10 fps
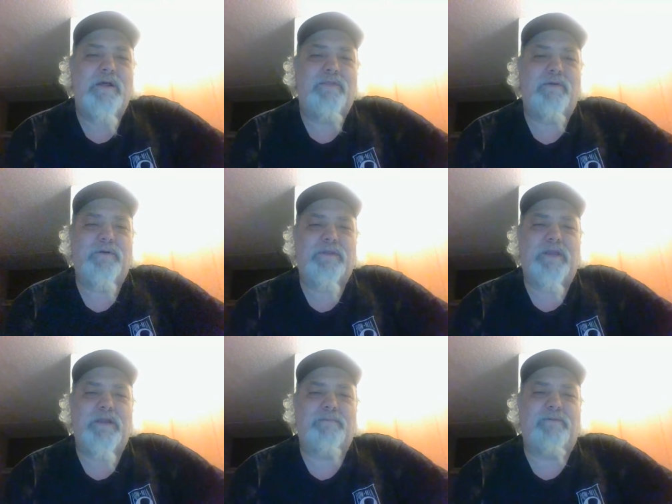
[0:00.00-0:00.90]
though it did
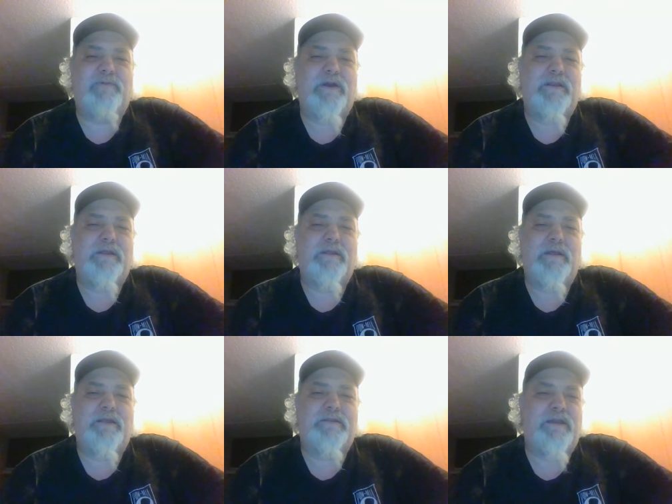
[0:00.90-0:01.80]
not provide
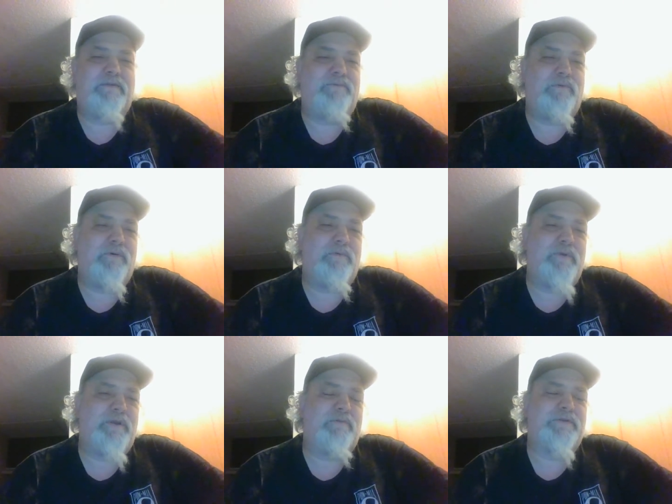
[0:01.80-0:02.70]
a date for
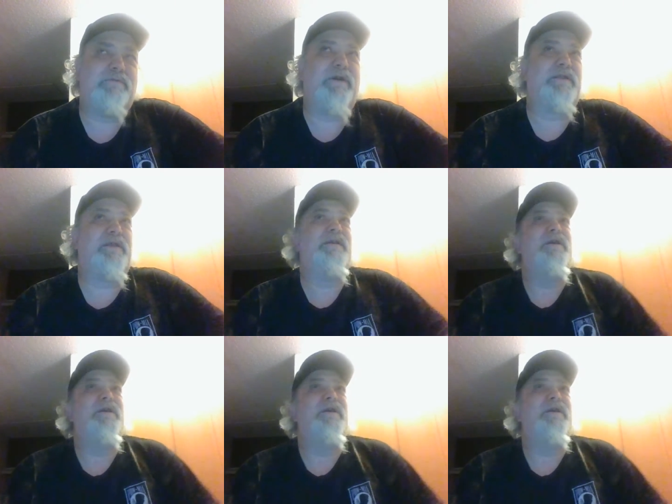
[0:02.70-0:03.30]
when it was corrected.